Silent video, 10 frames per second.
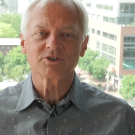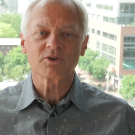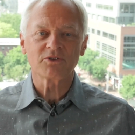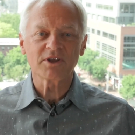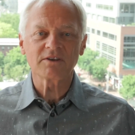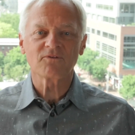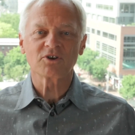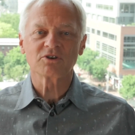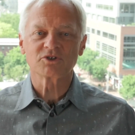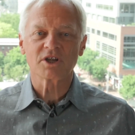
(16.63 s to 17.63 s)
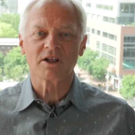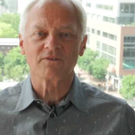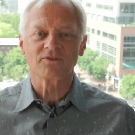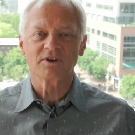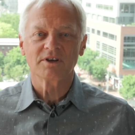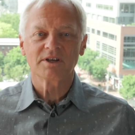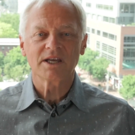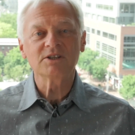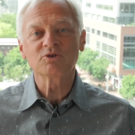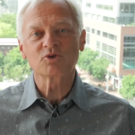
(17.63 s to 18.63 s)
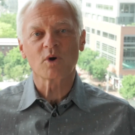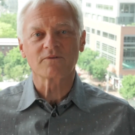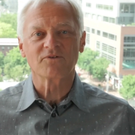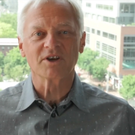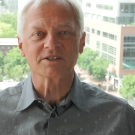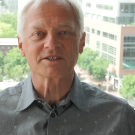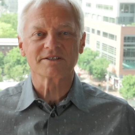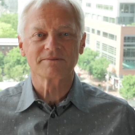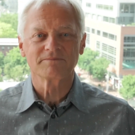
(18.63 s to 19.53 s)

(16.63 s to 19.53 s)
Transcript: so think for yourself and use what fits.